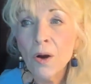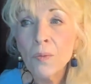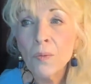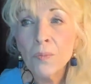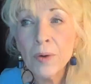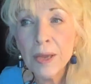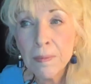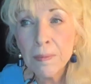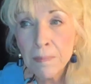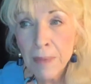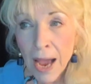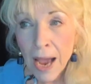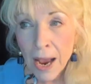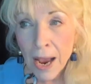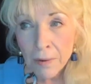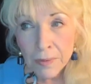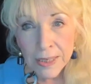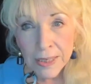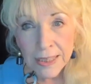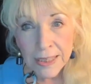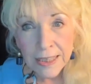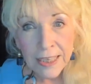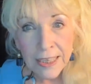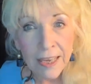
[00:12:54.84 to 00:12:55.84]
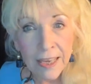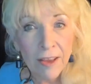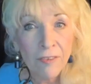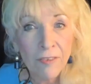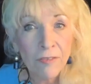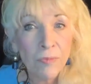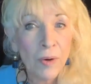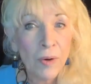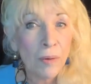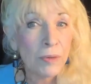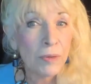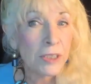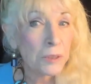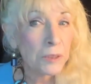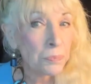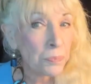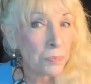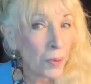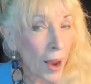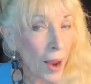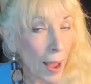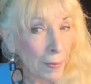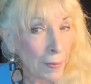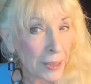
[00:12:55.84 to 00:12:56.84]
we might receive what was
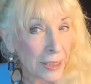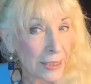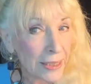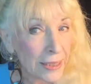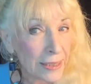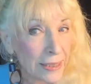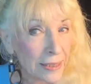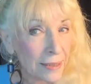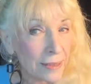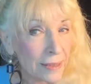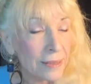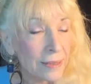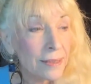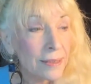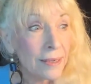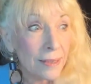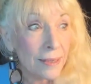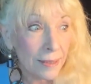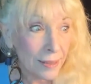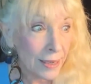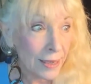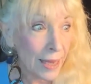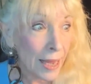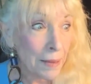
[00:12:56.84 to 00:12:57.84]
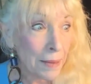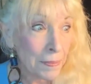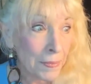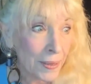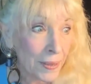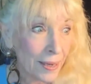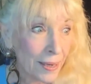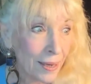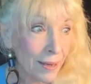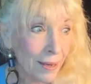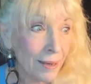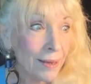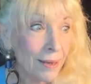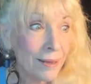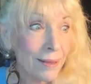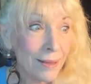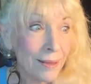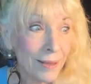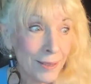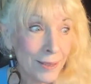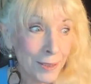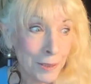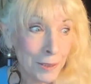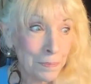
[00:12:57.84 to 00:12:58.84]
promised, namely
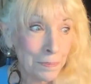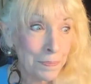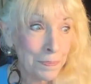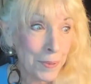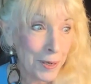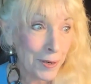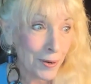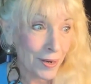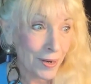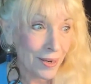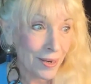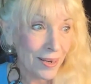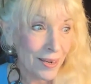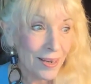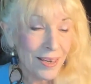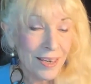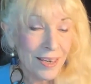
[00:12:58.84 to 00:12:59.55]
the Spirit.